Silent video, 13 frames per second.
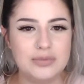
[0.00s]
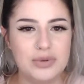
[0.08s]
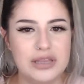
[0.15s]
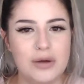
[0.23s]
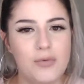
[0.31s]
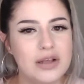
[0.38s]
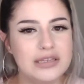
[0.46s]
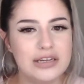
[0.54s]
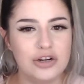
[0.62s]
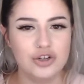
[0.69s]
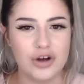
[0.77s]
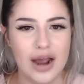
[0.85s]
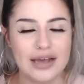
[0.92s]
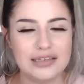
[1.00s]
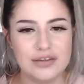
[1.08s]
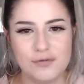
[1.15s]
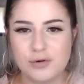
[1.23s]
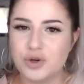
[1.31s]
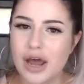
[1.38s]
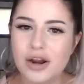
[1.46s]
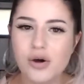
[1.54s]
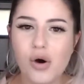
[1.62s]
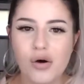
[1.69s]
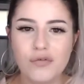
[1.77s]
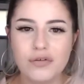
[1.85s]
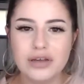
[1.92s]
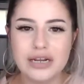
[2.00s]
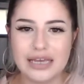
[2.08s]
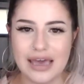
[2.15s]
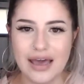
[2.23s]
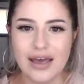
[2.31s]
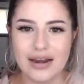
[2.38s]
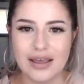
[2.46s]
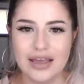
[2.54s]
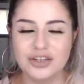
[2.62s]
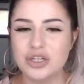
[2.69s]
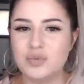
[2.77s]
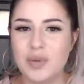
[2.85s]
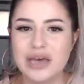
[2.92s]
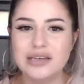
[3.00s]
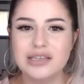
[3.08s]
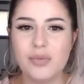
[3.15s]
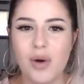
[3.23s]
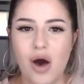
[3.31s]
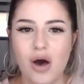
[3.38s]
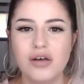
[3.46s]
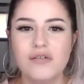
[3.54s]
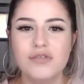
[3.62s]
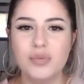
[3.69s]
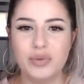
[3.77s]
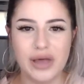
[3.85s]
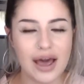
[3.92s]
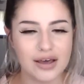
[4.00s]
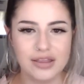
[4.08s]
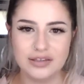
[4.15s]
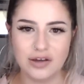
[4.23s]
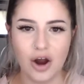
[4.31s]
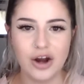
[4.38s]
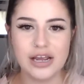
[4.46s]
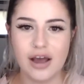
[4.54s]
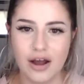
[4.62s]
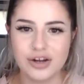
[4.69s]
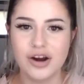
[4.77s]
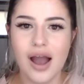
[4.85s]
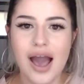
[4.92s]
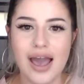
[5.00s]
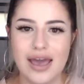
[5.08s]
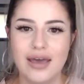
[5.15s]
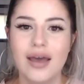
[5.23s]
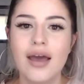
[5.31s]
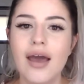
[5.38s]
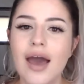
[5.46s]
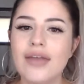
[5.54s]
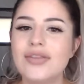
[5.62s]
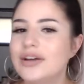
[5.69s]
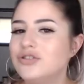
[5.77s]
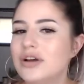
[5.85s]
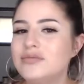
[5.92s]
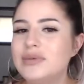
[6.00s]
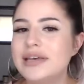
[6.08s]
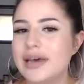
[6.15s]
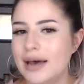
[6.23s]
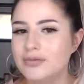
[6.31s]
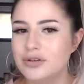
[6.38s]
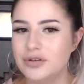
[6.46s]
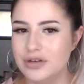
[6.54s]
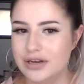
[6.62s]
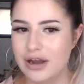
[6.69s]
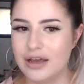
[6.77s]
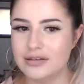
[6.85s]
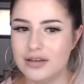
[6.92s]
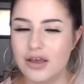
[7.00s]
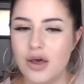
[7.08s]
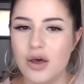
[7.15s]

but then once it dries, if you try to go over it again, it just picks up all of the black that's already on your eye, and that drives me absolutely nuts.